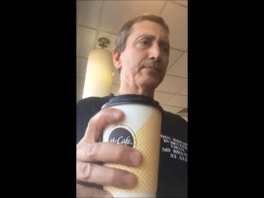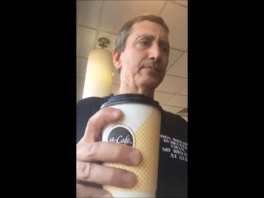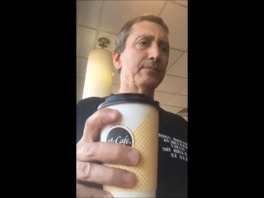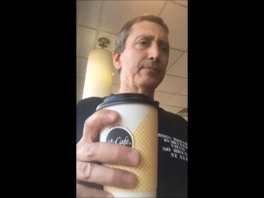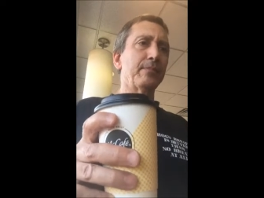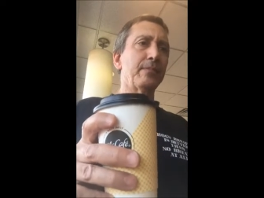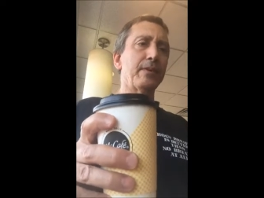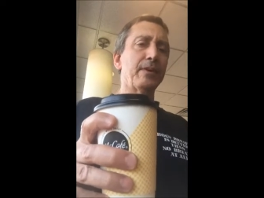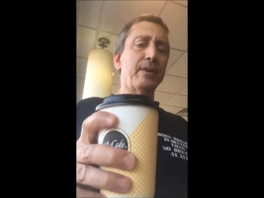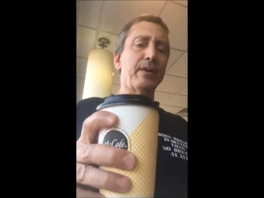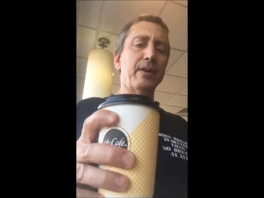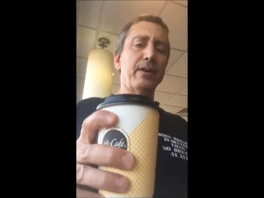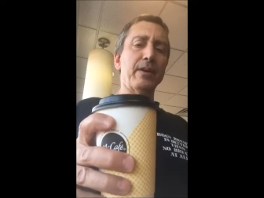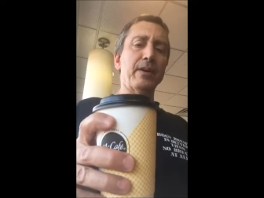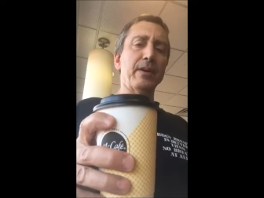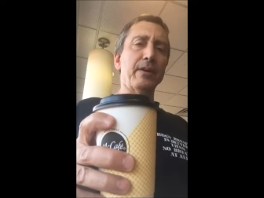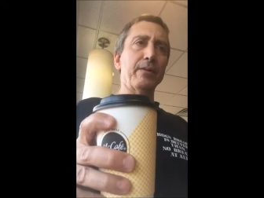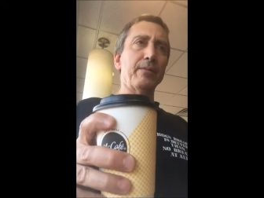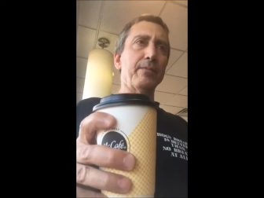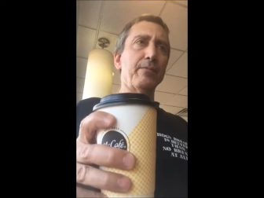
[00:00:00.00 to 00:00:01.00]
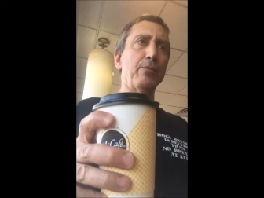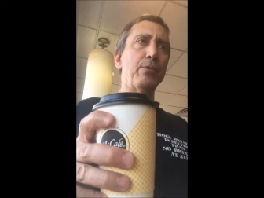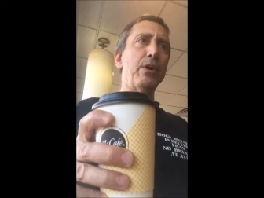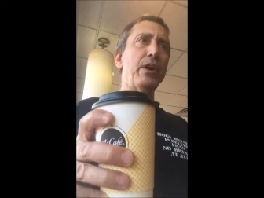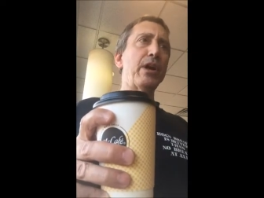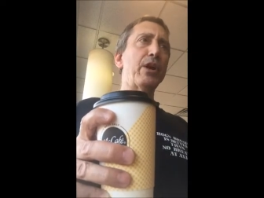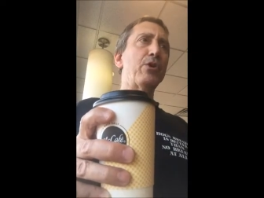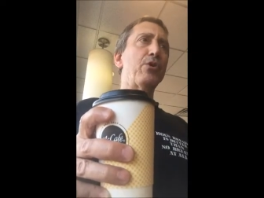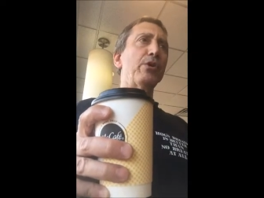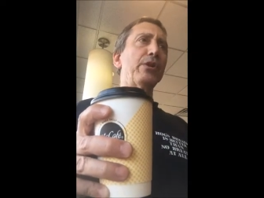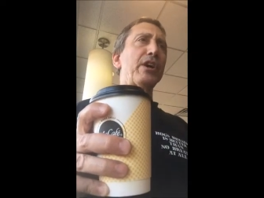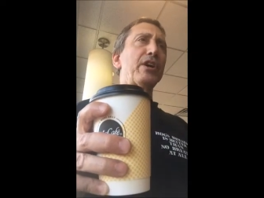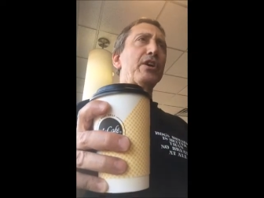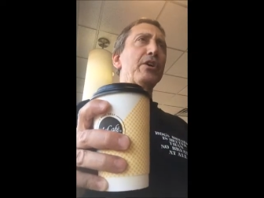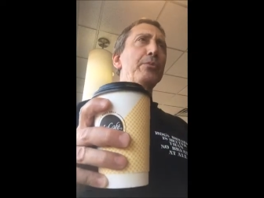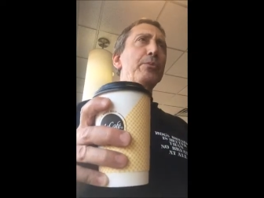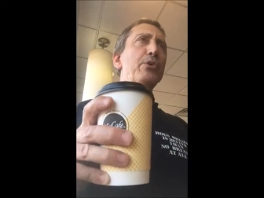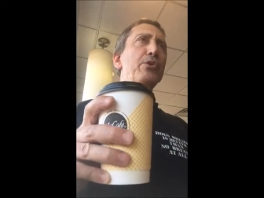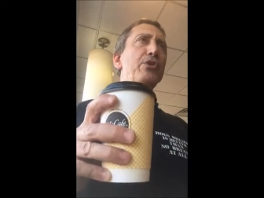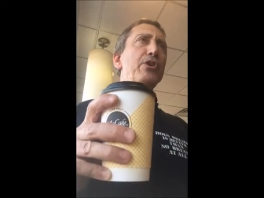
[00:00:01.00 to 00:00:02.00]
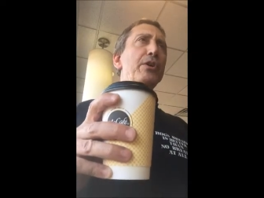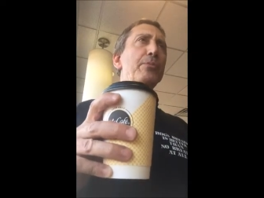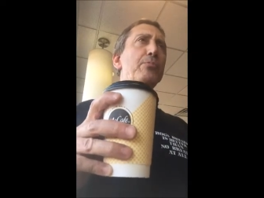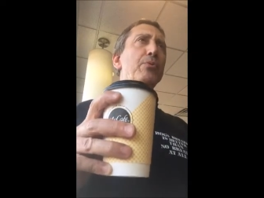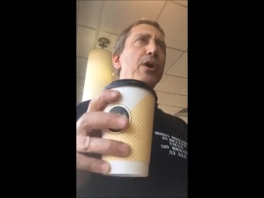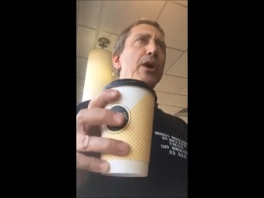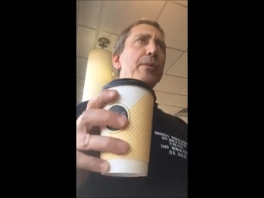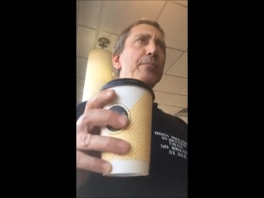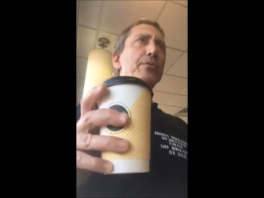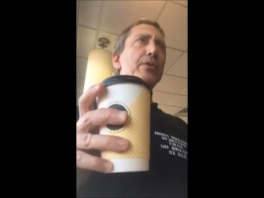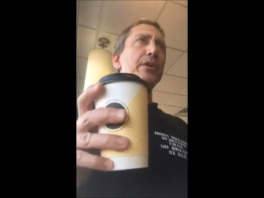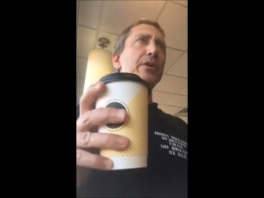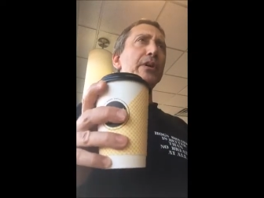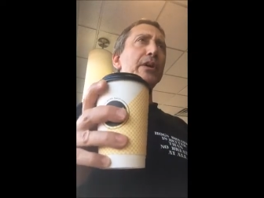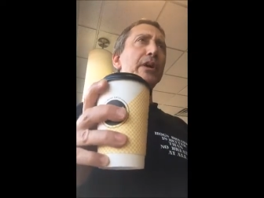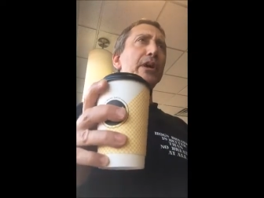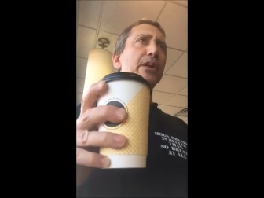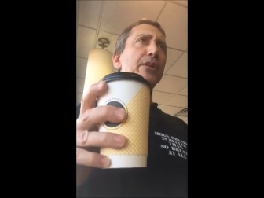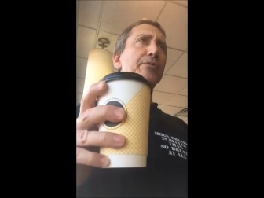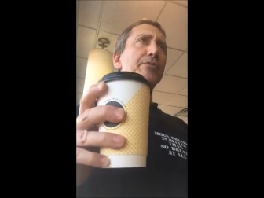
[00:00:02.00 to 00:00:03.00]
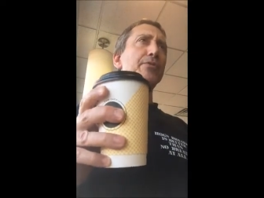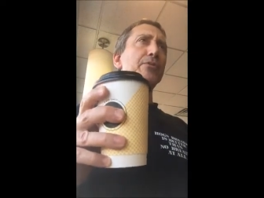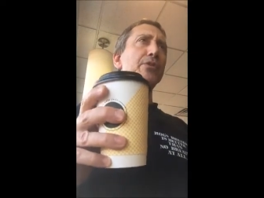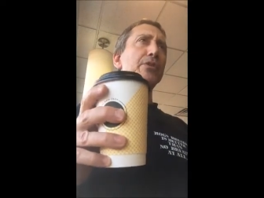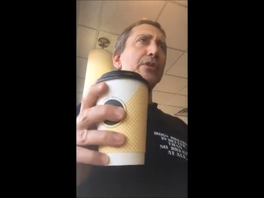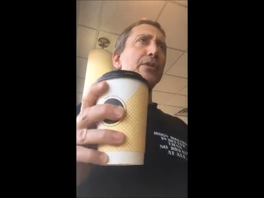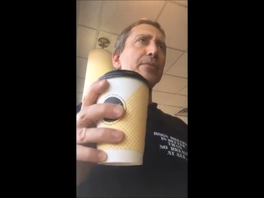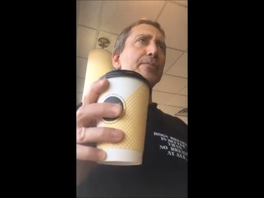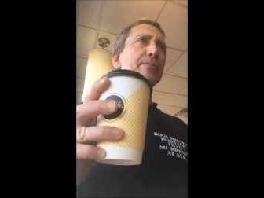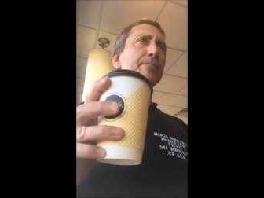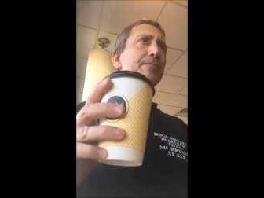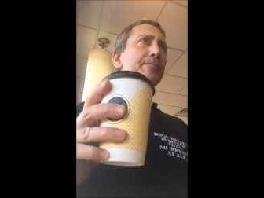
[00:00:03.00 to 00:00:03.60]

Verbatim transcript: goes. See? What do they call that? Community property in California?